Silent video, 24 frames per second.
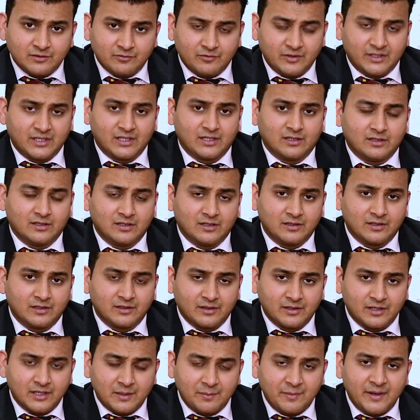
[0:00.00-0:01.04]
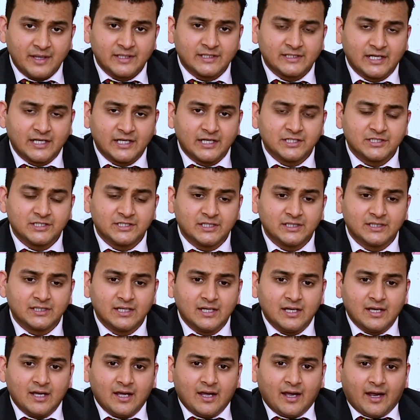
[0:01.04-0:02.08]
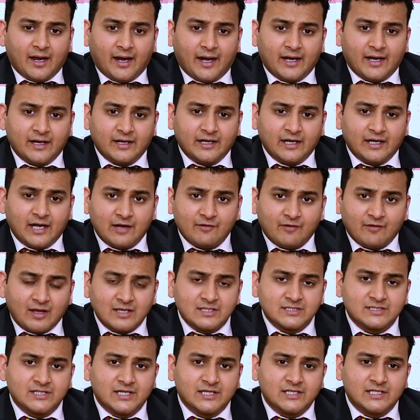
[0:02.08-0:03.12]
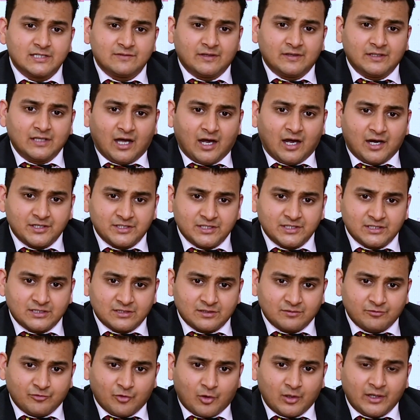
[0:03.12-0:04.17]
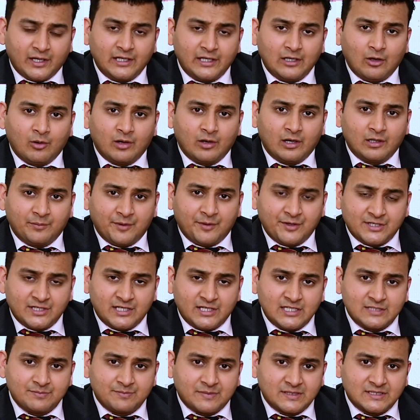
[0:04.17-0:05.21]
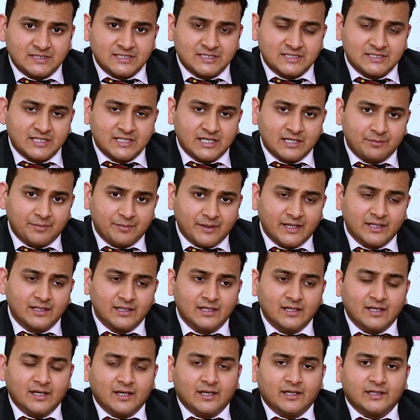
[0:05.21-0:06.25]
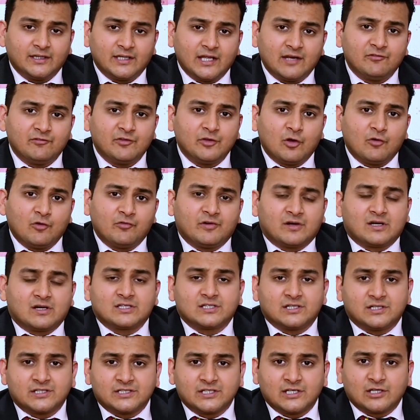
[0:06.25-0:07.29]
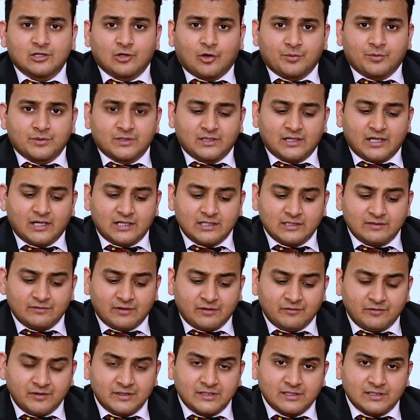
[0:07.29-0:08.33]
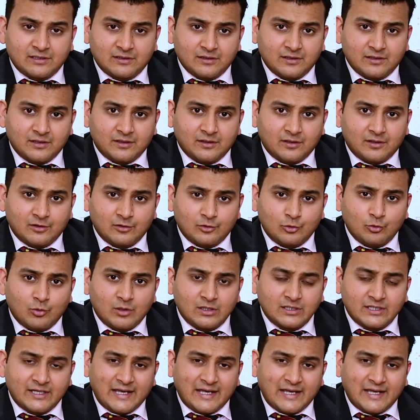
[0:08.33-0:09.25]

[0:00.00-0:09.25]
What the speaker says: We can repair the tendon sheath, and in advanced stages, when the arch is falling down and the patient has persistent pain, then we offer a surgical option, that is when we do a